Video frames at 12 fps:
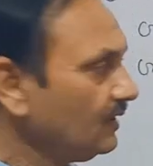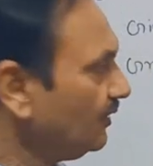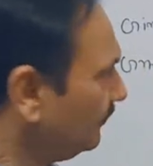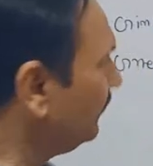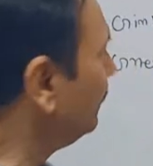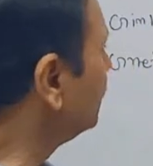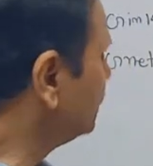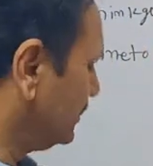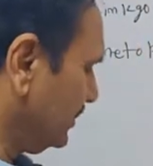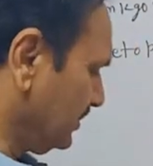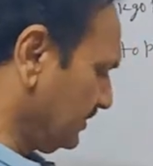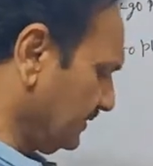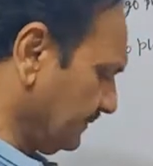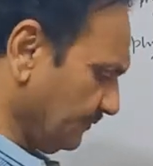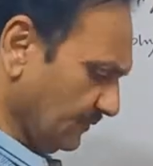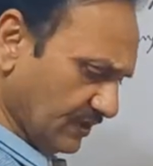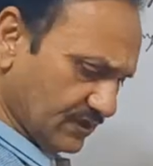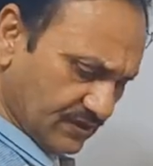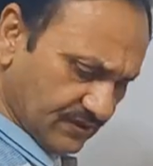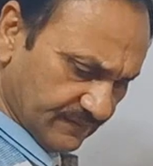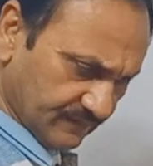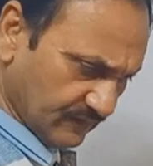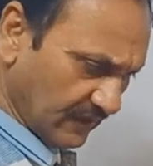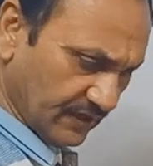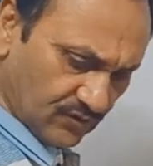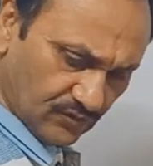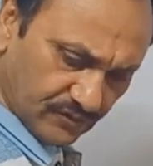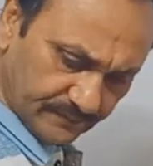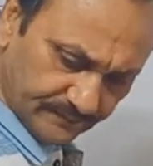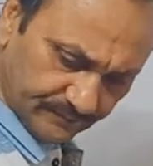We will discuss it later on